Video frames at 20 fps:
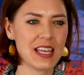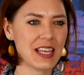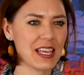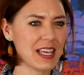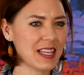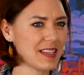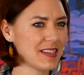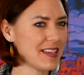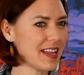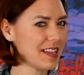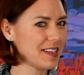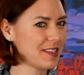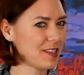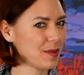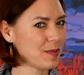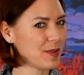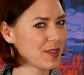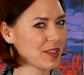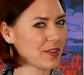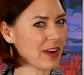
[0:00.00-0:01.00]
hit that
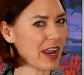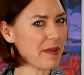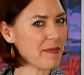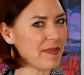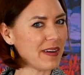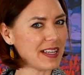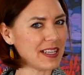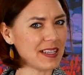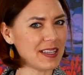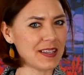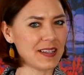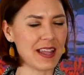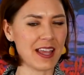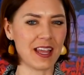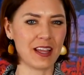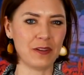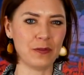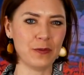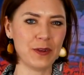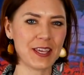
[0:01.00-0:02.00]
subscribe button
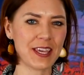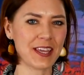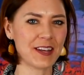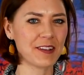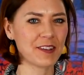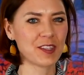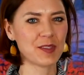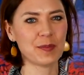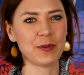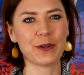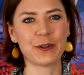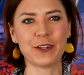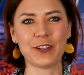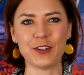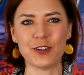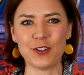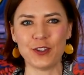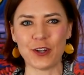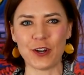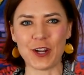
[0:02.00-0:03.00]
and we can explore
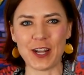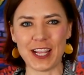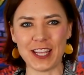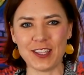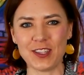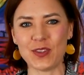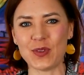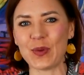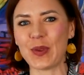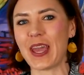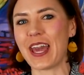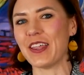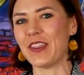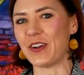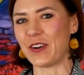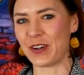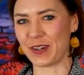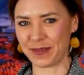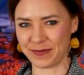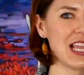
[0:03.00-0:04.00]
this journey together.